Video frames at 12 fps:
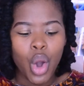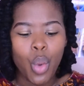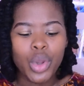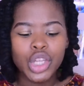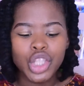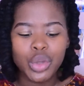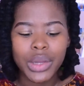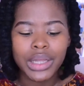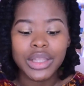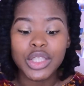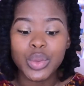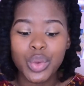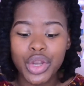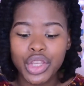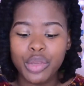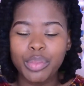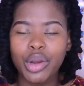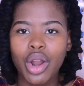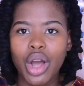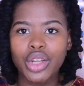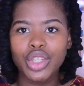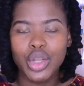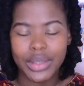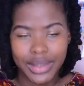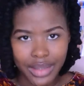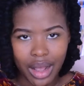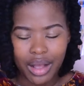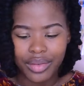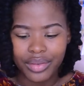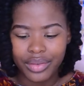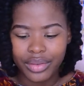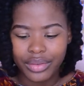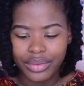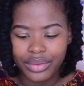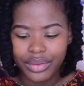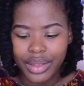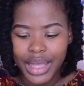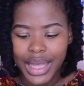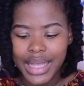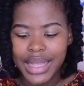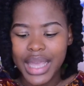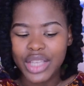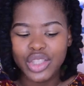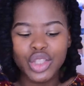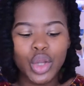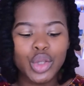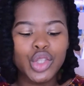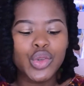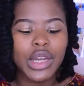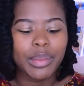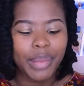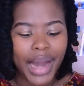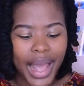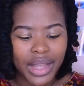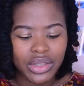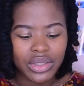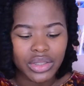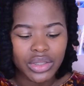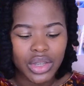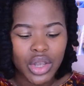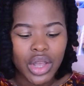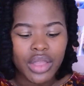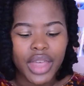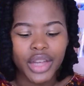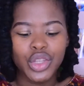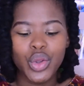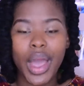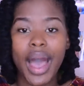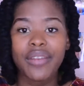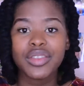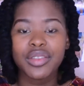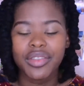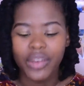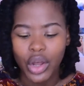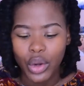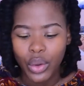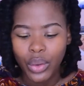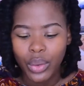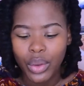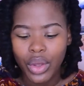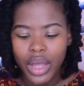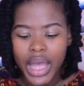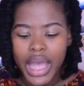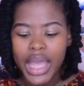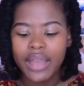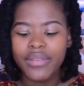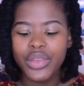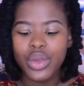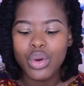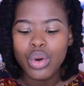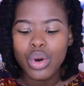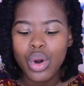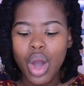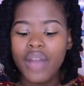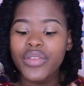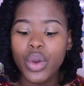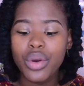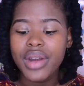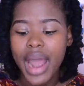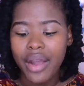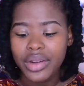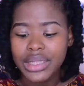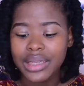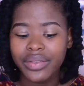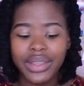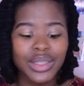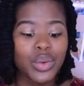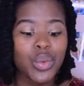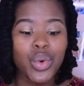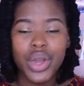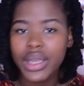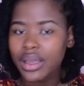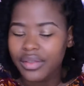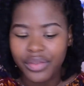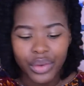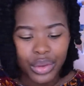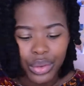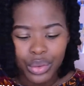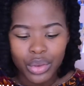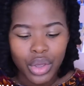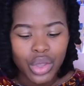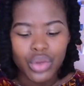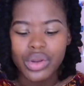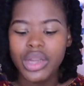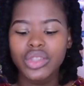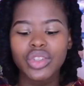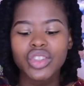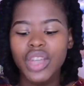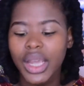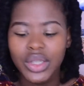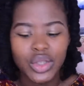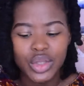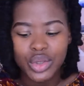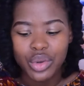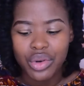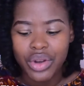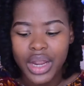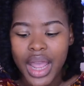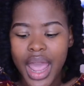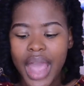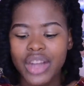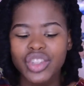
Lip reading: When doing this work, you belong to yourself. There is no strict plans that you have to follow. If your narrative isn't working for you, you need to change your story and